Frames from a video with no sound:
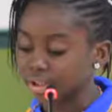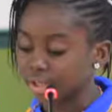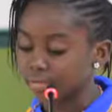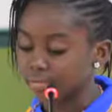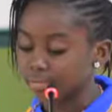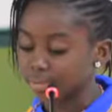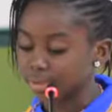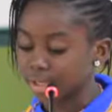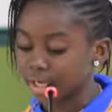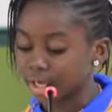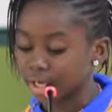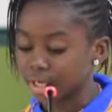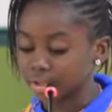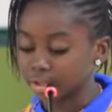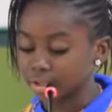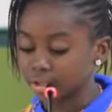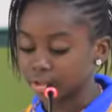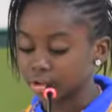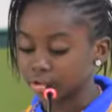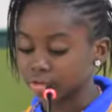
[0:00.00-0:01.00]
left behind
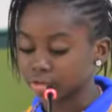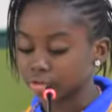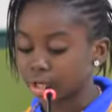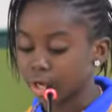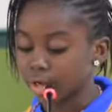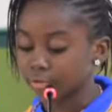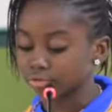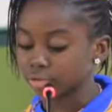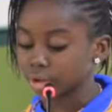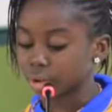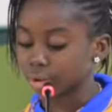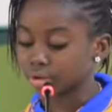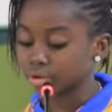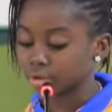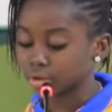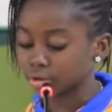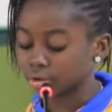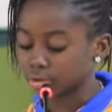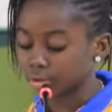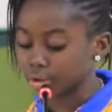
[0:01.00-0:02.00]
in the drive towards
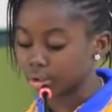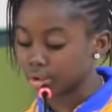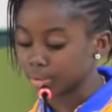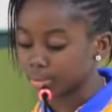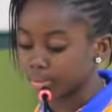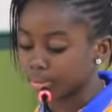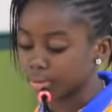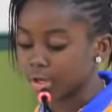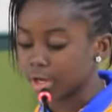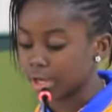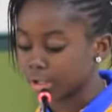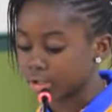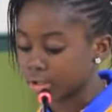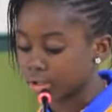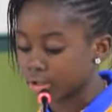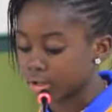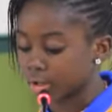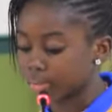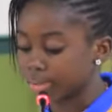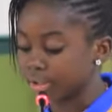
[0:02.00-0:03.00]
sustainable
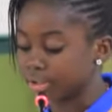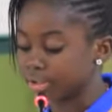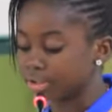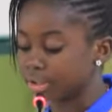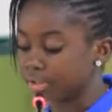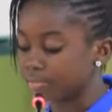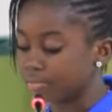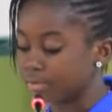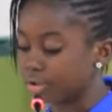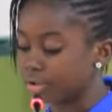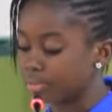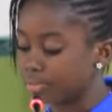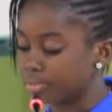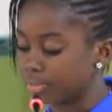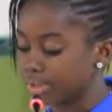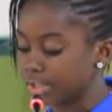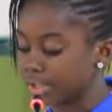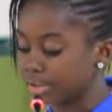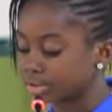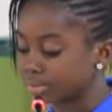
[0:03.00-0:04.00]
economic
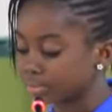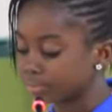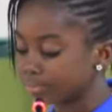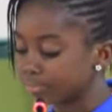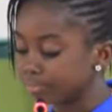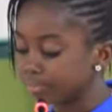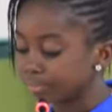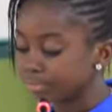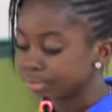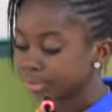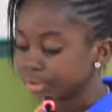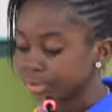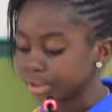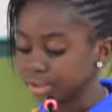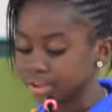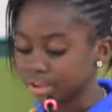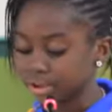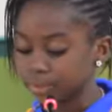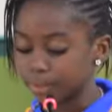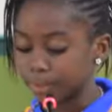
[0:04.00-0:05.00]
development.
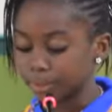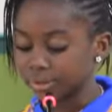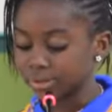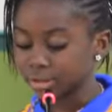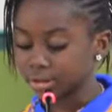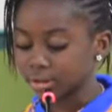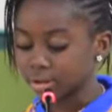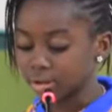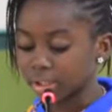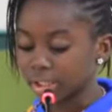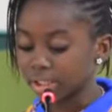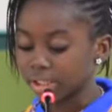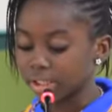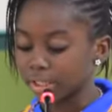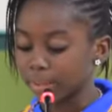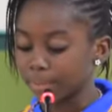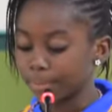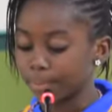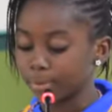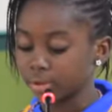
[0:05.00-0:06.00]
This is
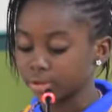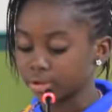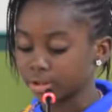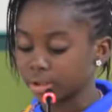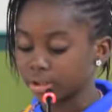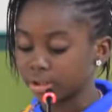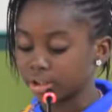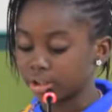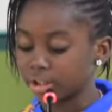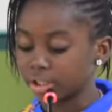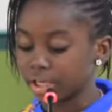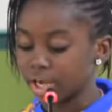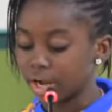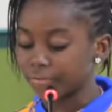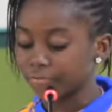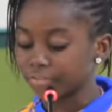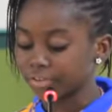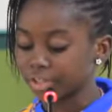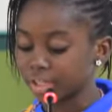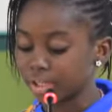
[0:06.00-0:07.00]
particularly important in the
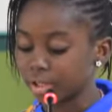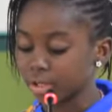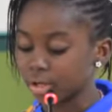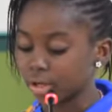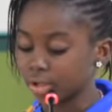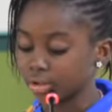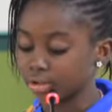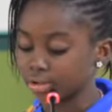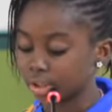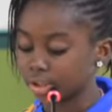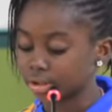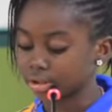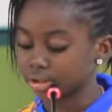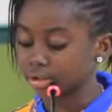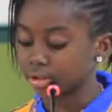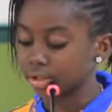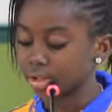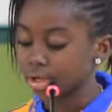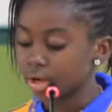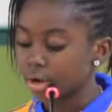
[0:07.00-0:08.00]
African
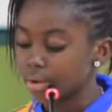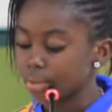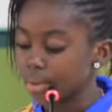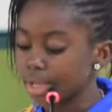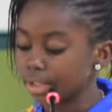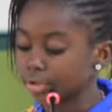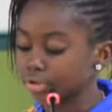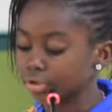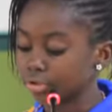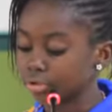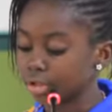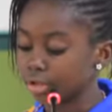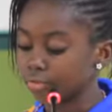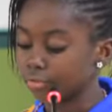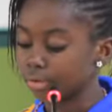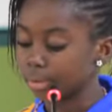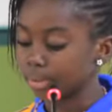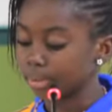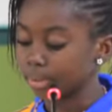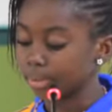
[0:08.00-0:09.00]
context, where children
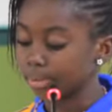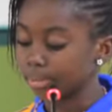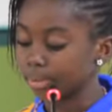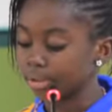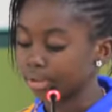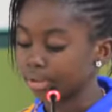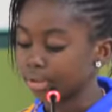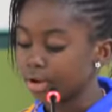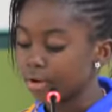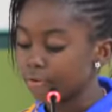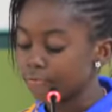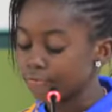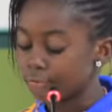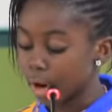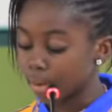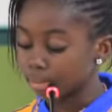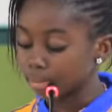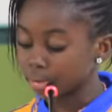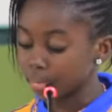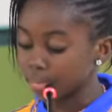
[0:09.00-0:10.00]
from the
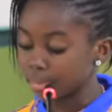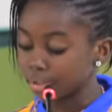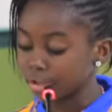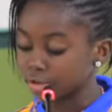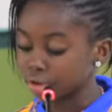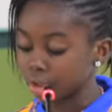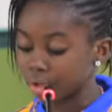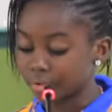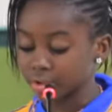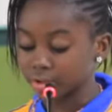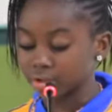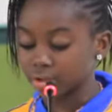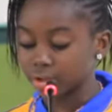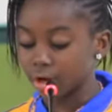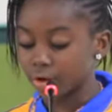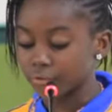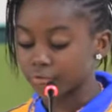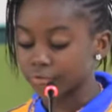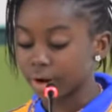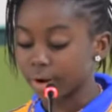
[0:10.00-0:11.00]
form the majority
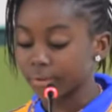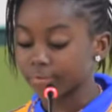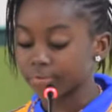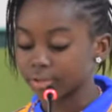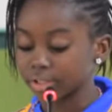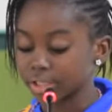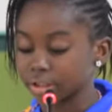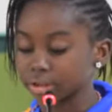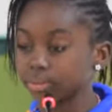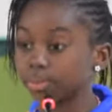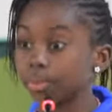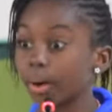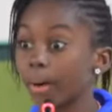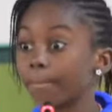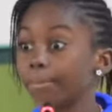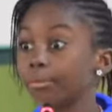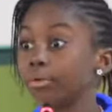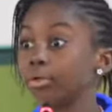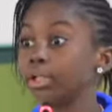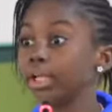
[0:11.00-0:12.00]
of Africa's
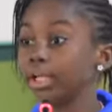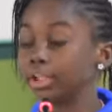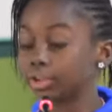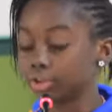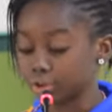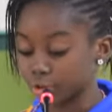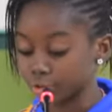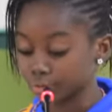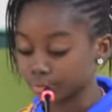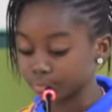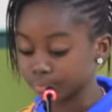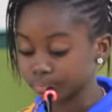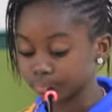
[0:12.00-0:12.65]
population.